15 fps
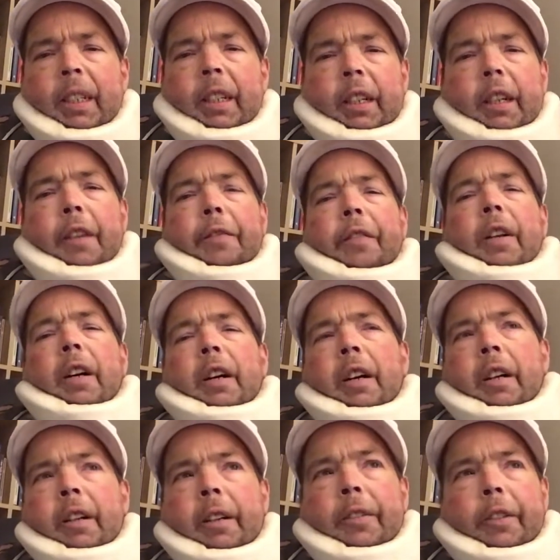If
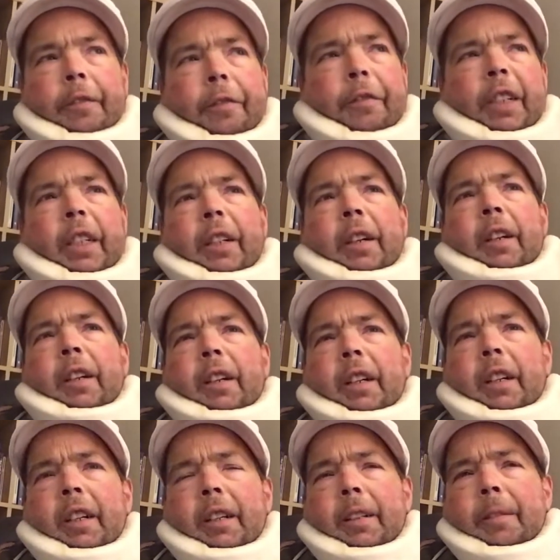the
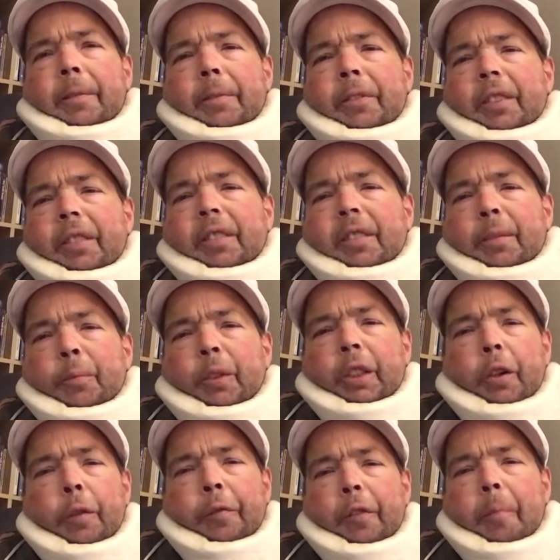feeder system would
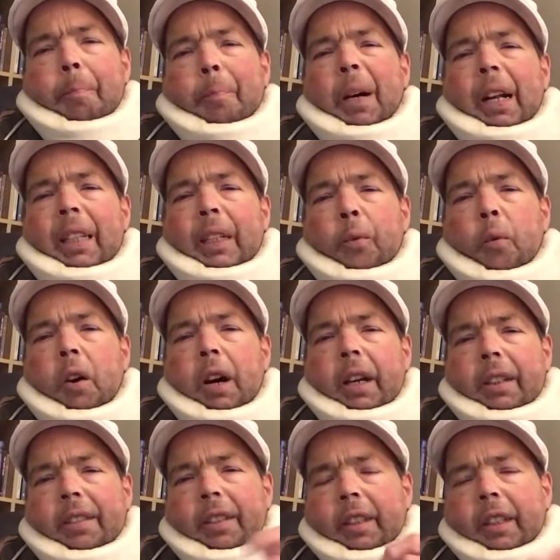go from Pollywog
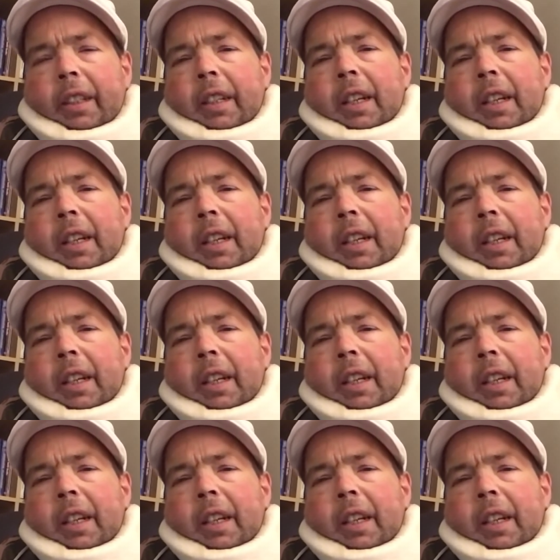to